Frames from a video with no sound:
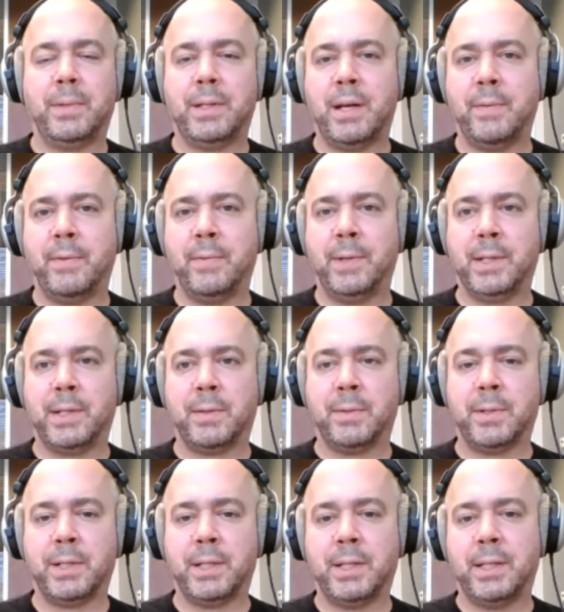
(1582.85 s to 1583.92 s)
time and
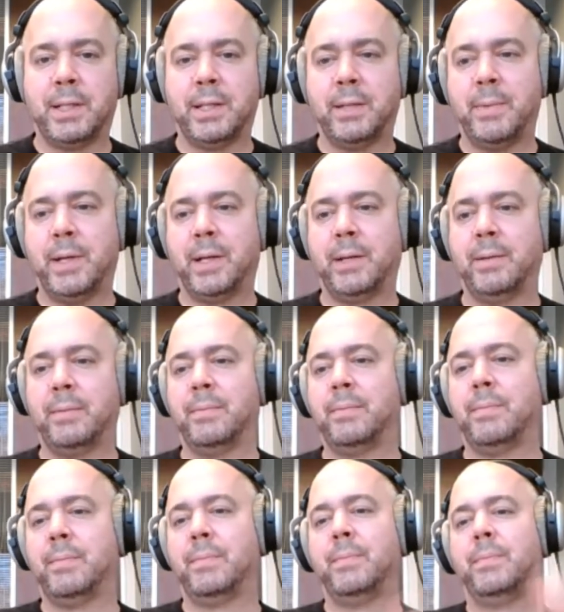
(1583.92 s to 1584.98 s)
resources into making
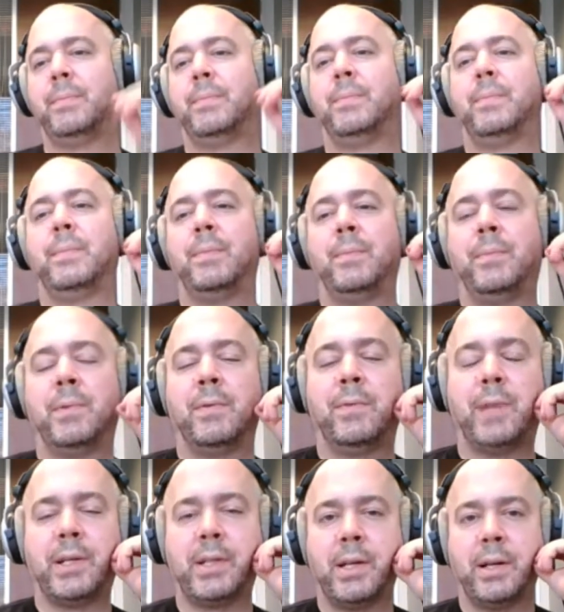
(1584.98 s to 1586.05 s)
more
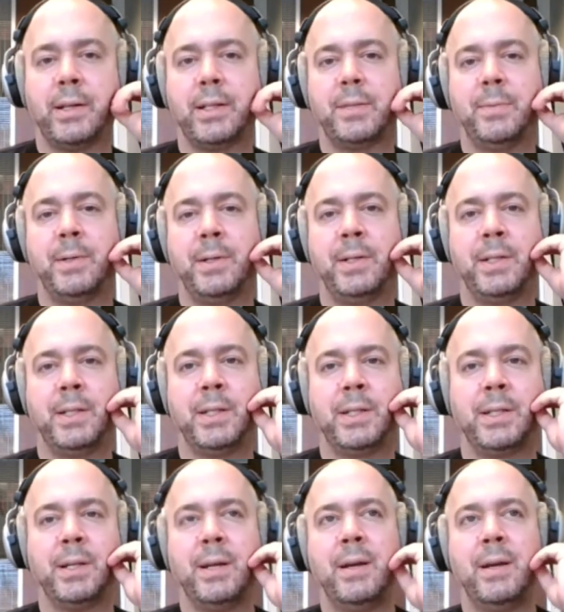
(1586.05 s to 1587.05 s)
fleshed out experiences,